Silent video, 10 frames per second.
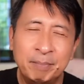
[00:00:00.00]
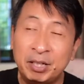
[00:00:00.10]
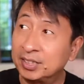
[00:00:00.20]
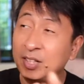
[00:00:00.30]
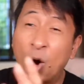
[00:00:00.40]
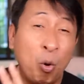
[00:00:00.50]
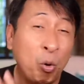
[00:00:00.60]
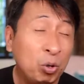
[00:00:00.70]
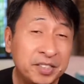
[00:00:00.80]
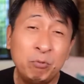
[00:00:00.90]
because the
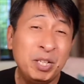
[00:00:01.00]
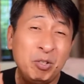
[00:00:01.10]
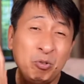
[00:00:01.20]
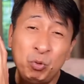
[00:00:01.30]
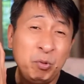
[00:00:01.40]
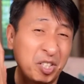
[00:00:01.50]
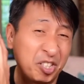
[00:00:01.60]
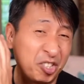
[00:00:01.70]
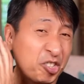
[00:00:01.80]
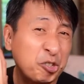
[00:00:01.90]
whole day we, we
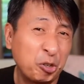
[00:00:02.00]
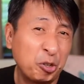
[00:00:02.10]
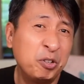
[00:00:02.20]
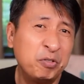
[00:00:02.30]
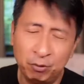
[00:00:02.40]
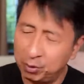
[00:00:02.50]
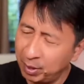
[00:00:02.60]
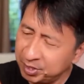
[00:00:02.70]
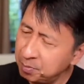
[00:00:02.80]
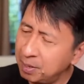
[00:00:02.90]
were serving.
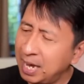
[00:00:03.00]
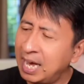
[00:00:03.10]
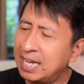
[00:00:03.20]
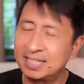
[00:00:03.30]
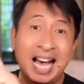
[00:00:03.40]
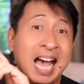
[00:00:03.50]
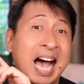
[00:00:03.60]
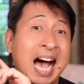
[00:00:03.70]
We went to mass.